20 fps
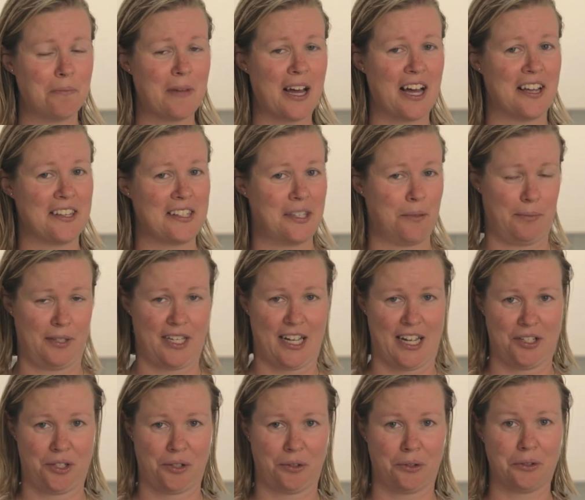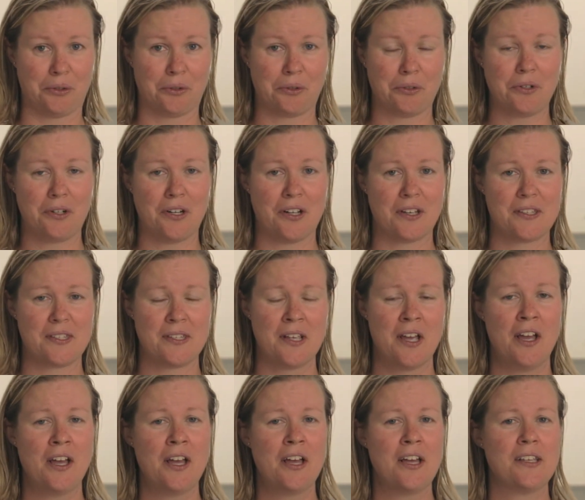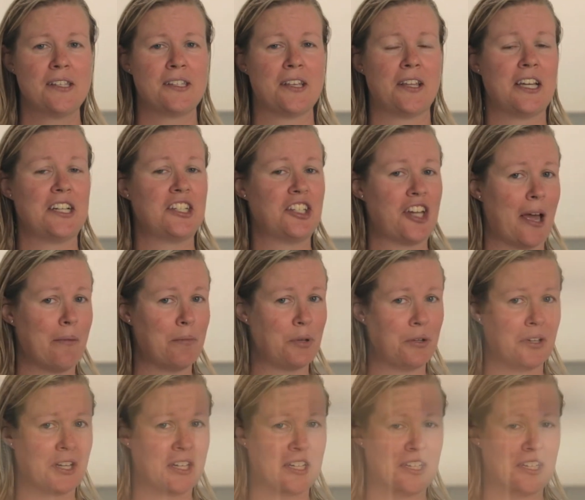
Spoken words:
bars of plant oil goodness, so they shampoo and